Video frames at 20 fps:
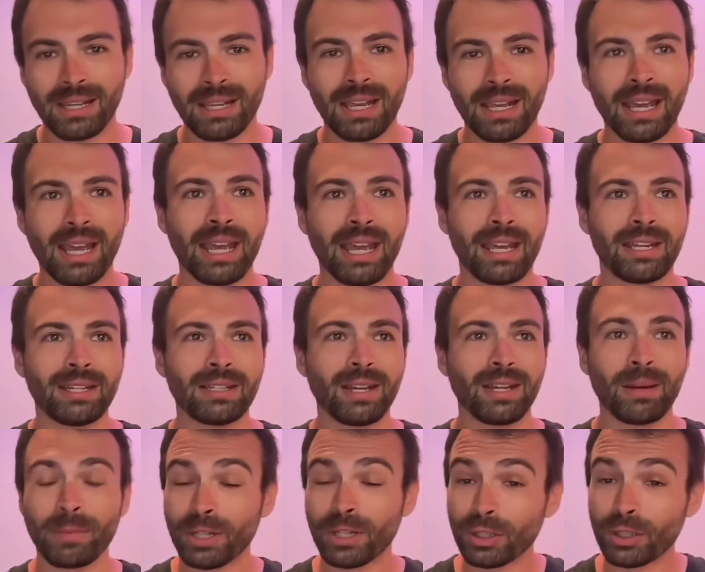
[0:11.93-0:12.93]
And I'm
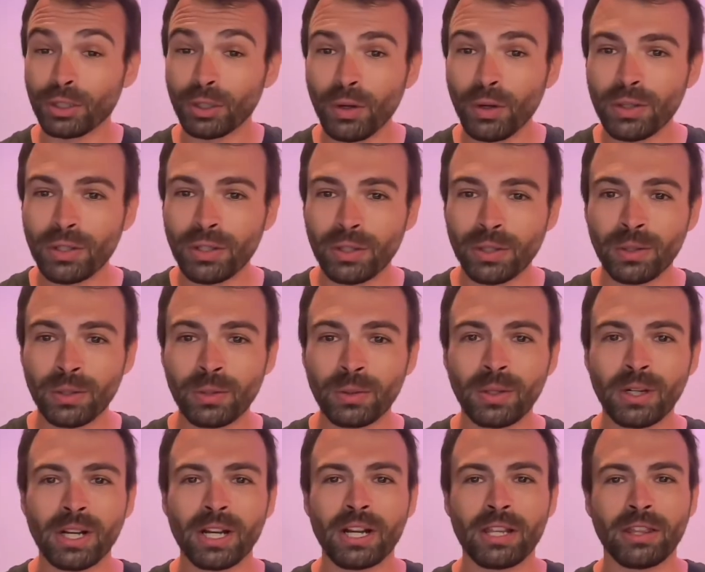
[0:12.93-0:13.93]
going to show you
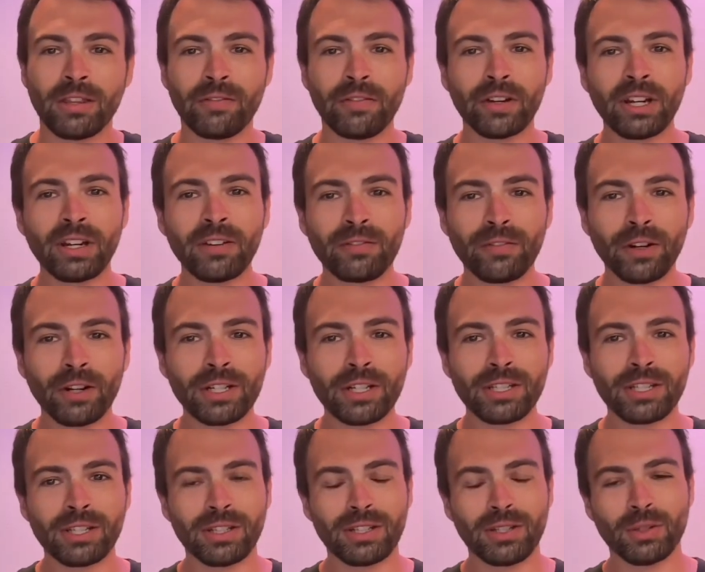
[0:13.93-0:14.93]
the very first
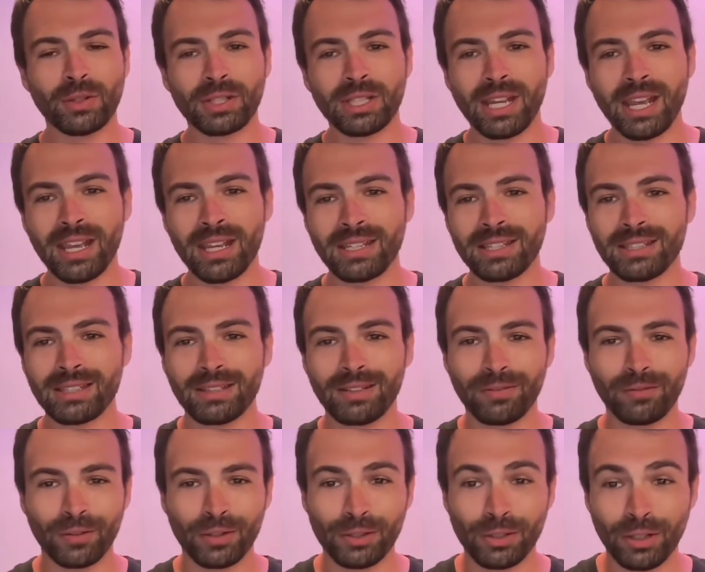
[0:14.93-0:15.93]
use case for
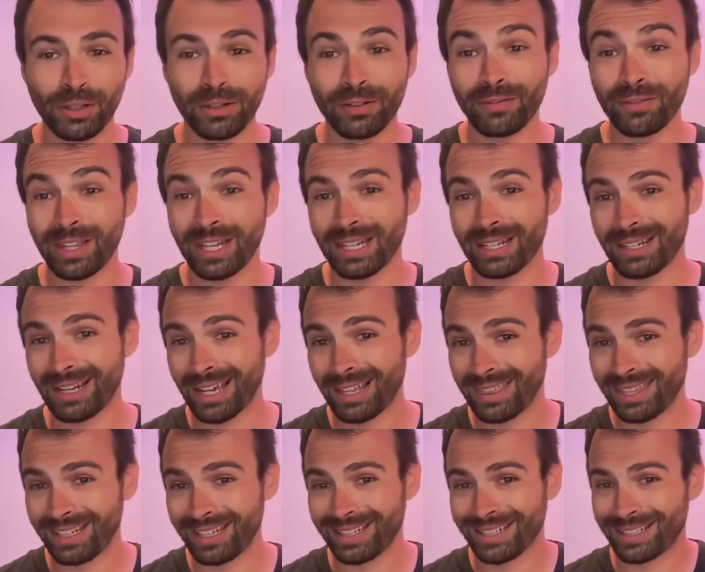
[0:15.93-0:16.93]
Zerve that I
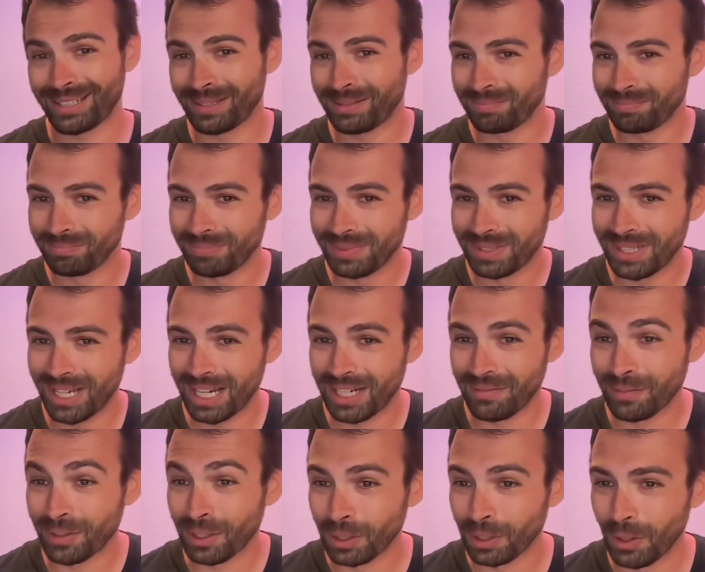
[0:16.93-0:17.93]
think is kind of
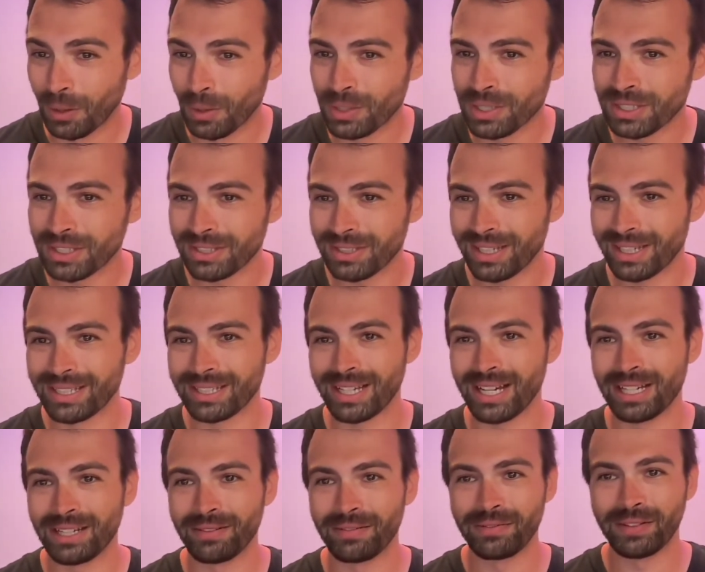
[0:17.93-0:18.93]
close, is kind
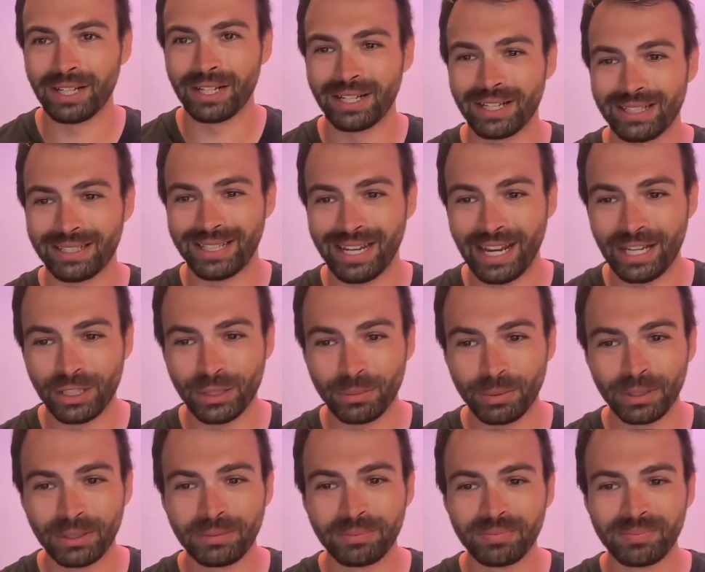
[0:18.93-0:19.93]
of
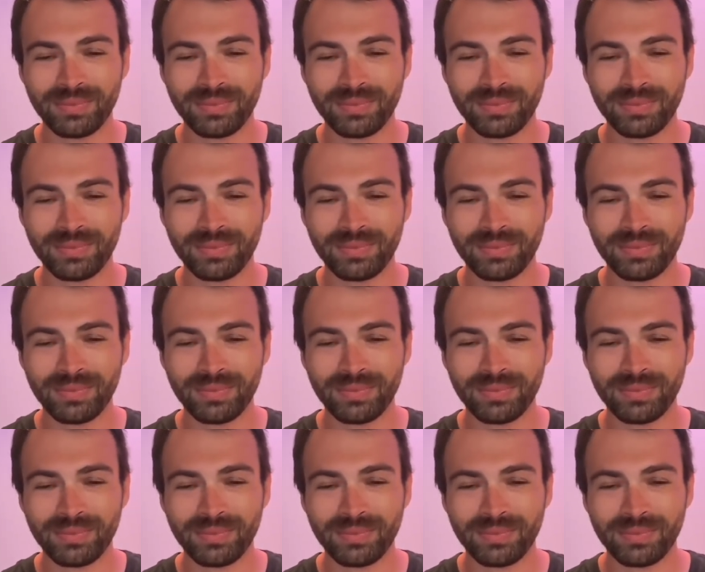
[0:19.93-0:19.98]
tangible,